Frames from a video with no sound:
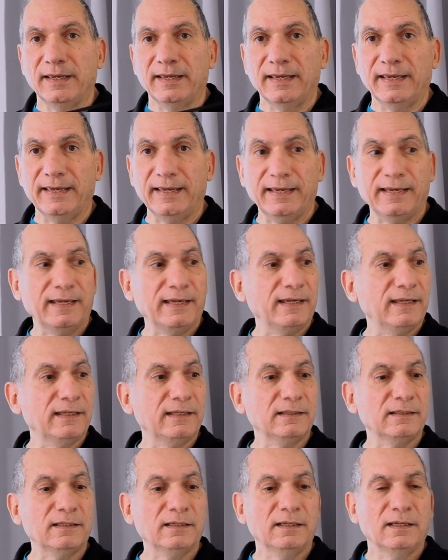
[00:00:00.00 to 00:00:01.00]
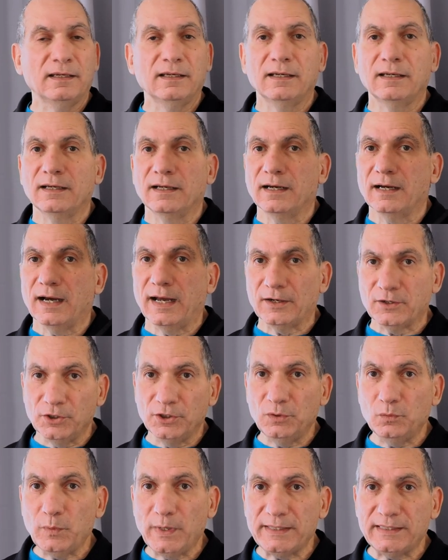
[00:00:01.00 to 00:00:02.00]
And I
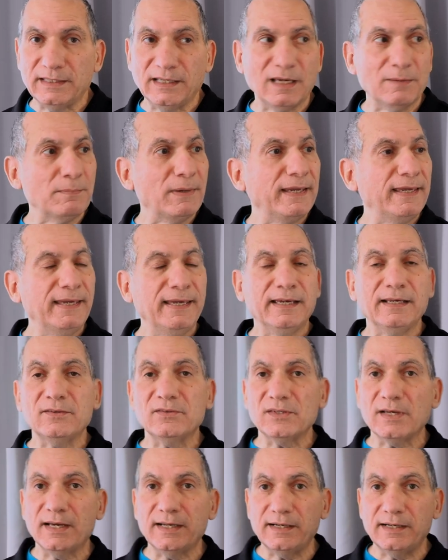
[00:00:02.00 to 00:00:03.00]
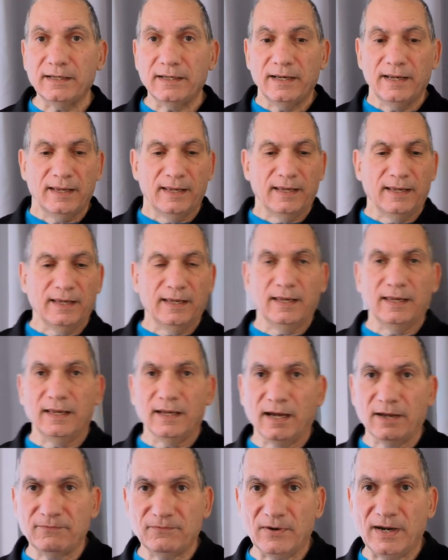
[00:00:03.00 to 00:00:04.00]
couldn't wait to get my hands on it.
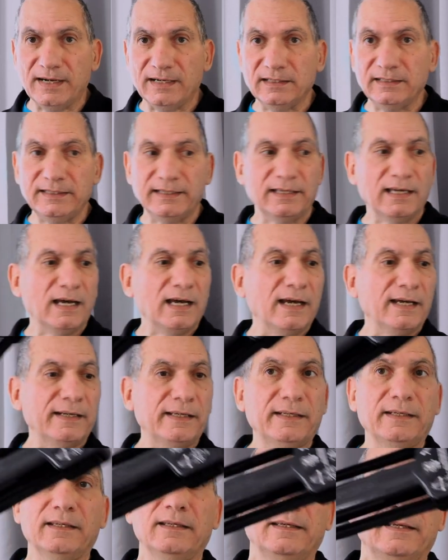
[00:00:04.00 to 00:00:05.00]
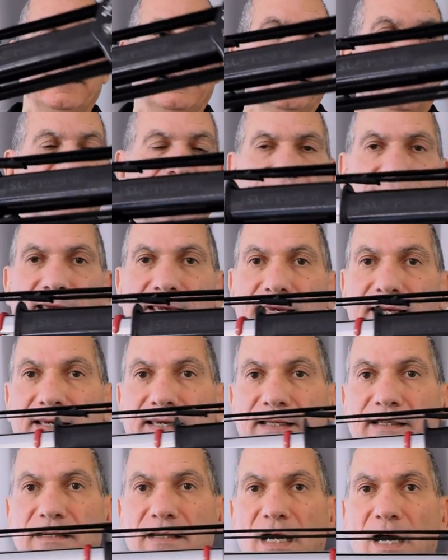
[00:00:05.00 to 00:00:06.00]
I finally got it.
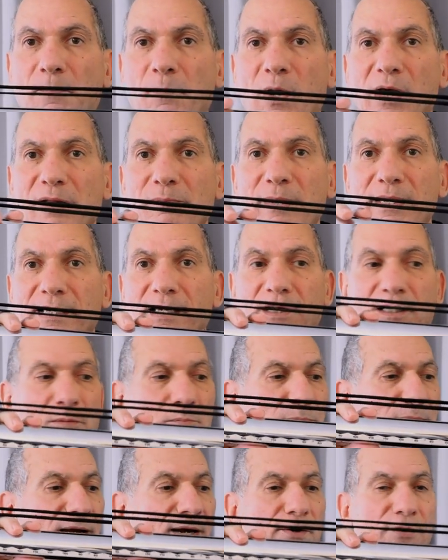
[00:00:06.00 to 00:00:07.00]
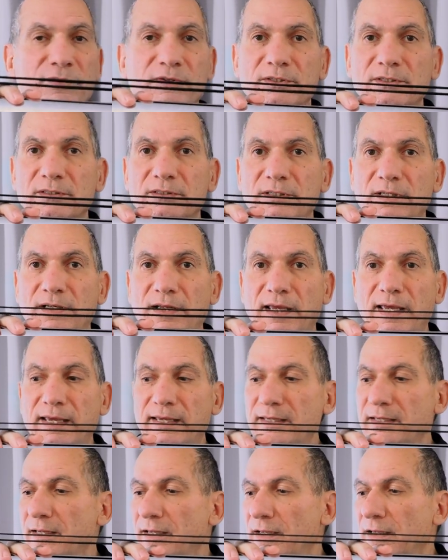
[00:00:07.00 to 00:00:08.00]
And I want to make a comparison
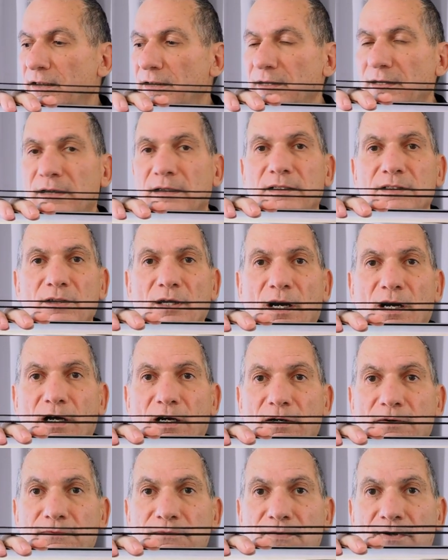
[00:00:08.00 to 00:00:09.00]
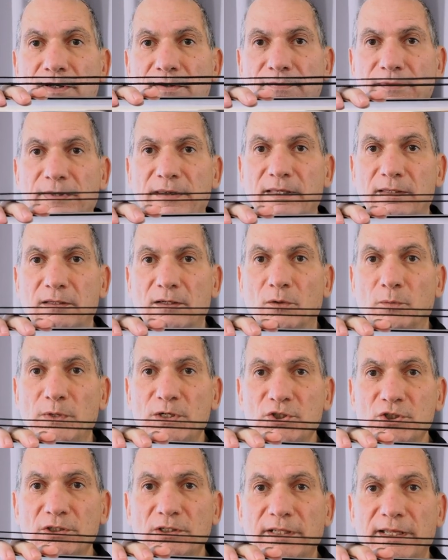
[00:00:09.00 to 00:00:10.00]
today of the
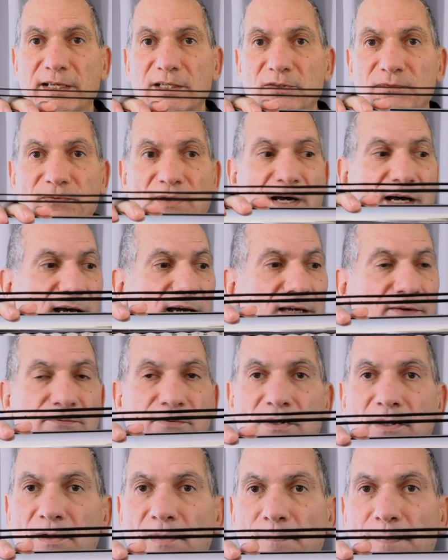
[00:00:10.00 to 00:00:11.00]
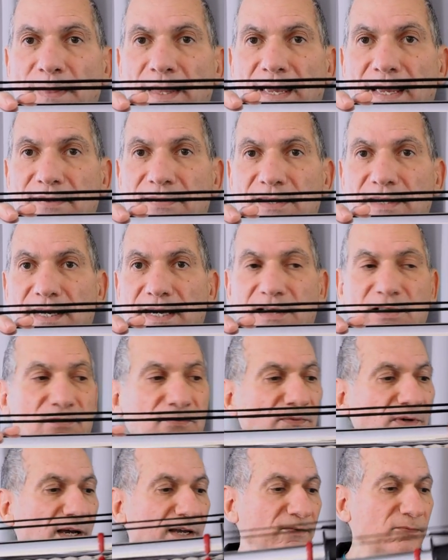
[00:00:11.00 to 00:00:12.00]
original X5 and the
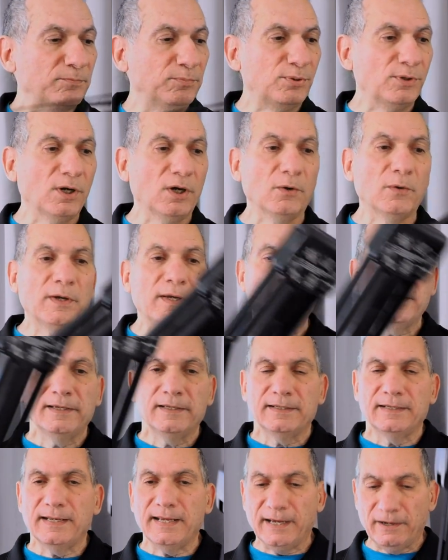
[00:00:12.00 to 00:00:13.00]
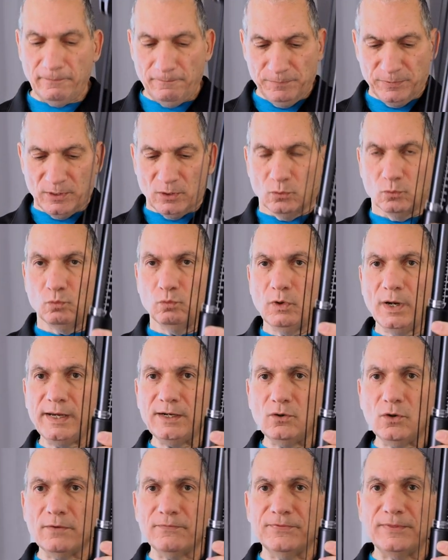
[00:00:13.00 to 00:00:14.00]
X5 Pro. Now, right
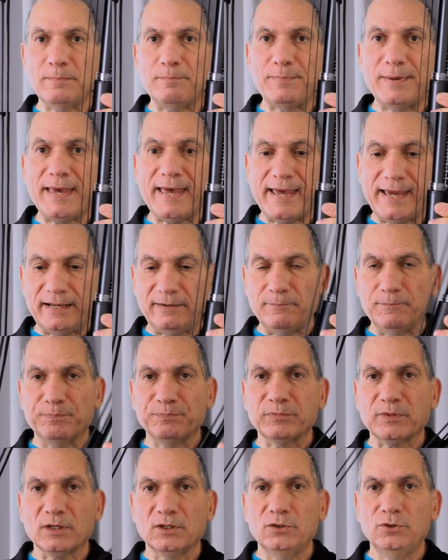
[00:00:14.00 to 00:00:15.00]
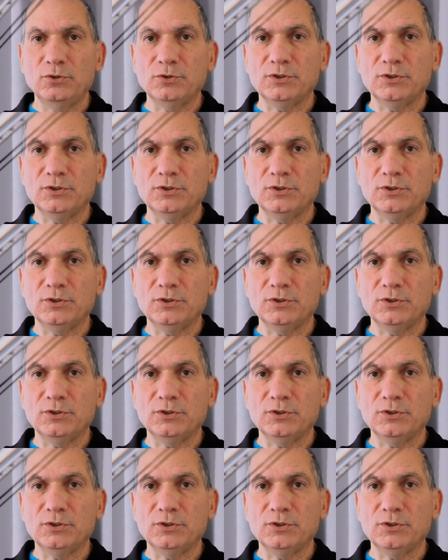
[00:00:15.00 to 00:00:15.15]
off the bat, you